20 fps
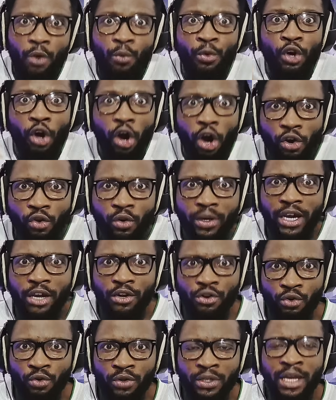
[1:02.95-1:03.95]
And we all know
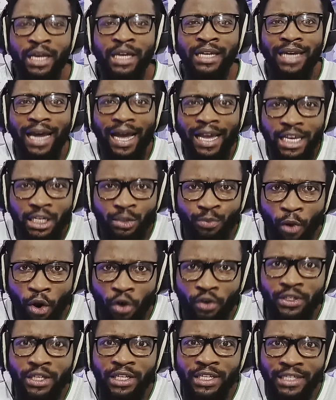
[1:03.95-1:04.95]
the news that his
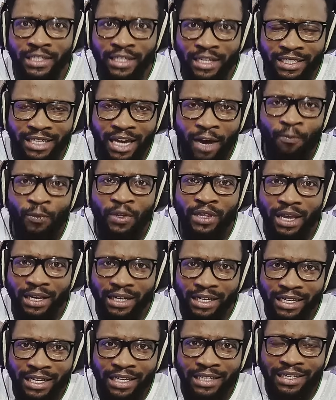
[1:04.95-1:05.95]
boss, his teacher in
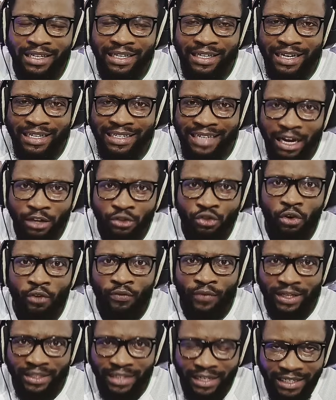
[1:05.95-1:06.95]
the
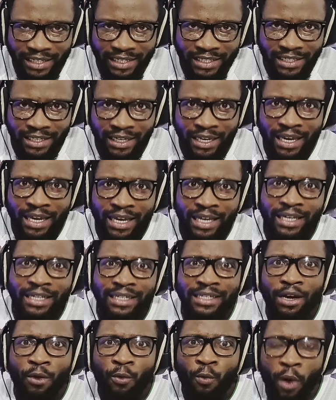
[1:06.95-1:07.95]
dancehall fraternity,
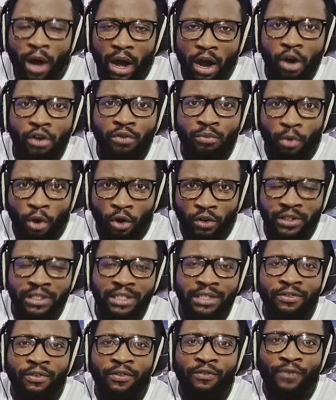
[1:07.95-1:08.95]
the world
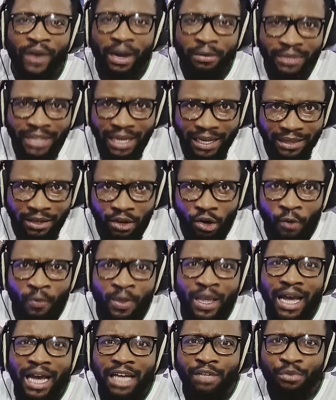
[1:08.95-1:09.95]
boss, Vybz
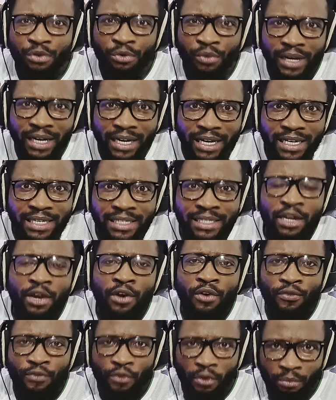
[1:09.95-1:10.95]
Kartel, has been released
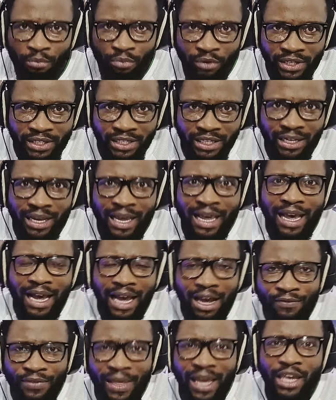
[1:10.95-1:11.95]
from prison
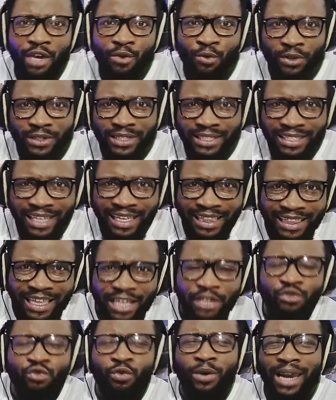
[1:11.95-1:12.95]
after he was
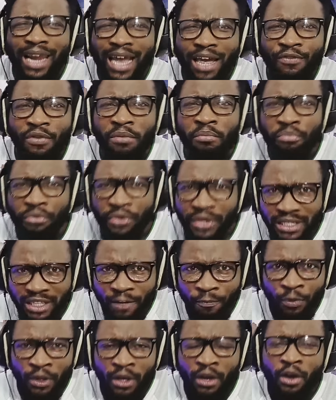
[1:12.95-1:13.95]
sentenced to life in
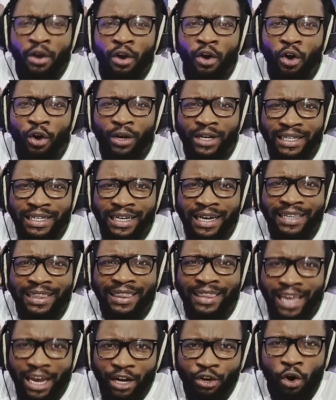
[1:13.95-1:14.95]
prison on
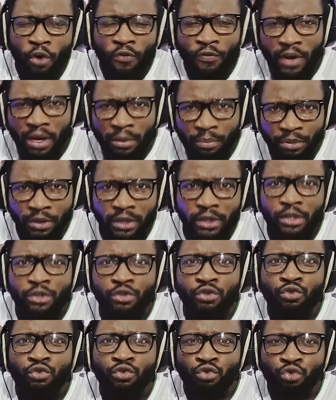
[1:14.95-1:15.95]
the 3rd of April
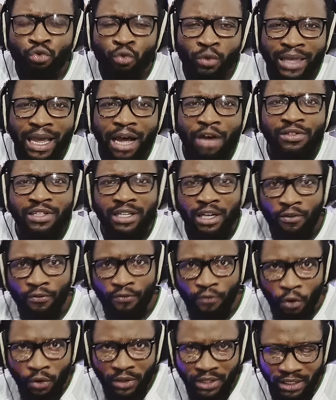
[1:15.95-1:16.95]

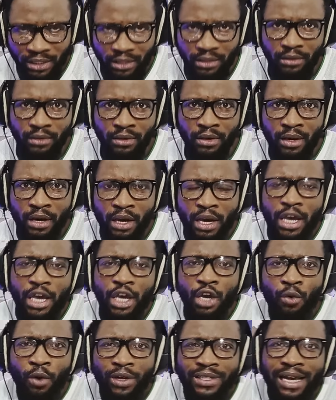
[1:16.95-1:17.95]
2014.
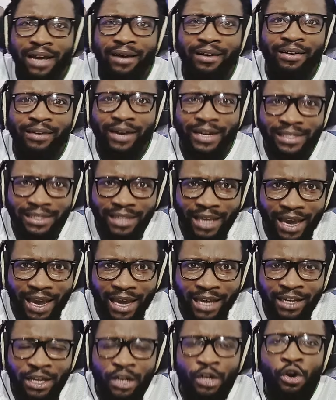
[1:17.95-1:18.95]
He was
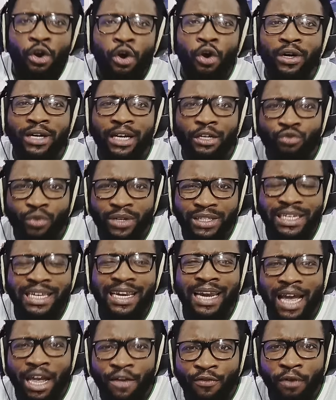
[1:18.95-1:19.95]
arrested on the
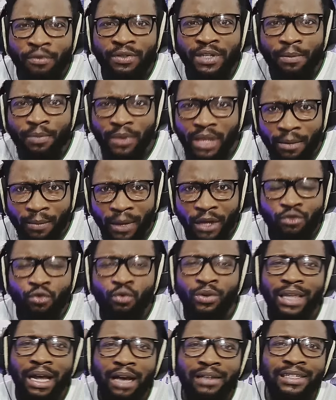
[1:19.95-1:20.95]
29th of September
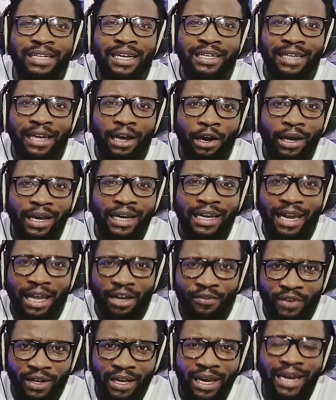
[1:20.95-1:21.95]

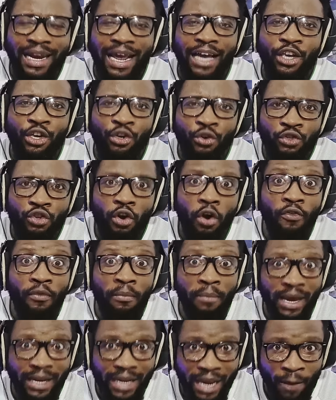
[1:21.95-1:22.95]
2011 and accused
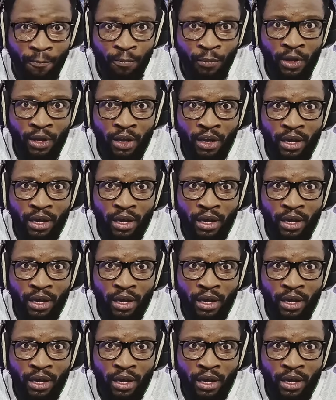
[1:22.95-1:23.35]
of murder.